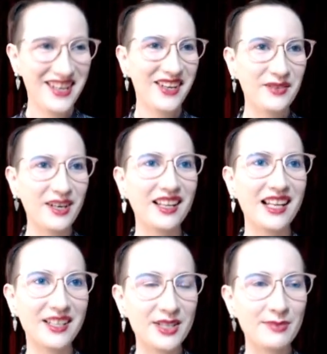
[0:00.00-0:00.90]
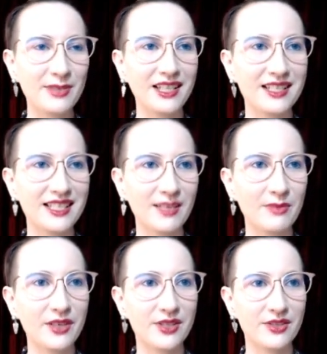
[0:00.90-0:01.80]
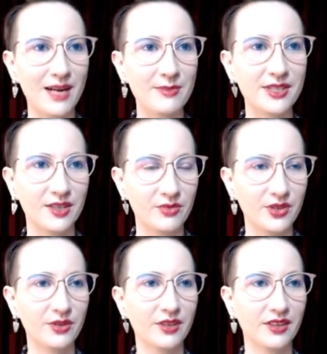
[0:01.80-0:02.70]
Well, you know, speaking as somebody who straps a computer,